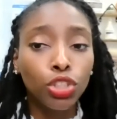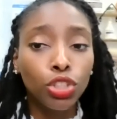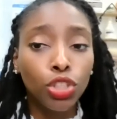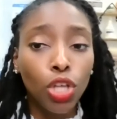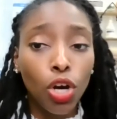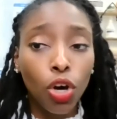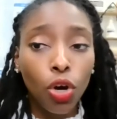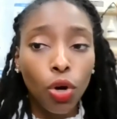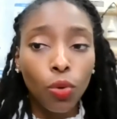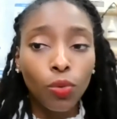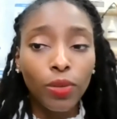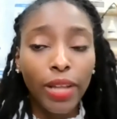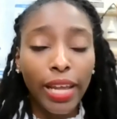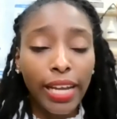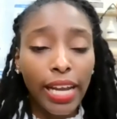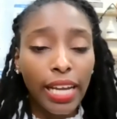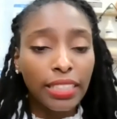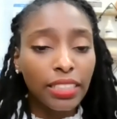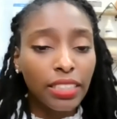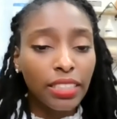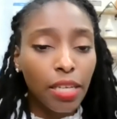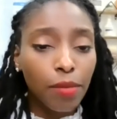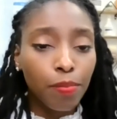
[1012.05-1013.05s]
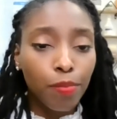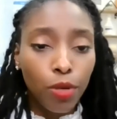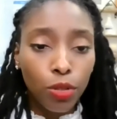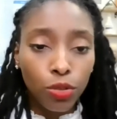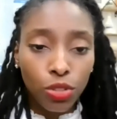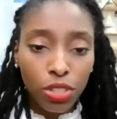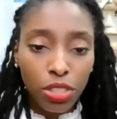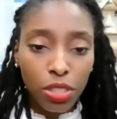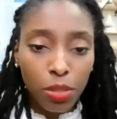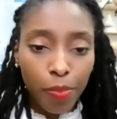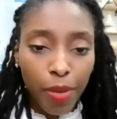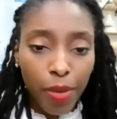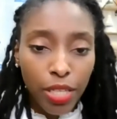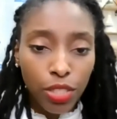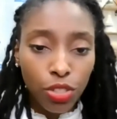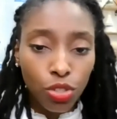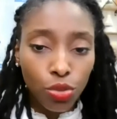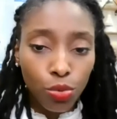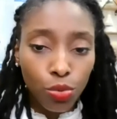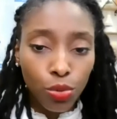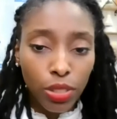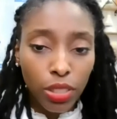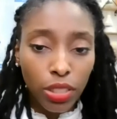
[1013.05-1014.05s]
So like I said, most
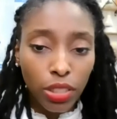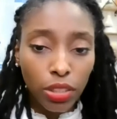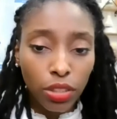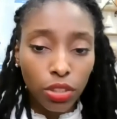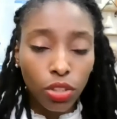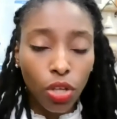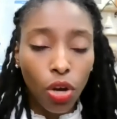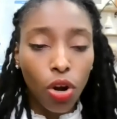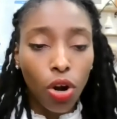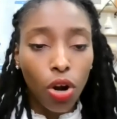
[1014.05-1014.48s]
dispensaries,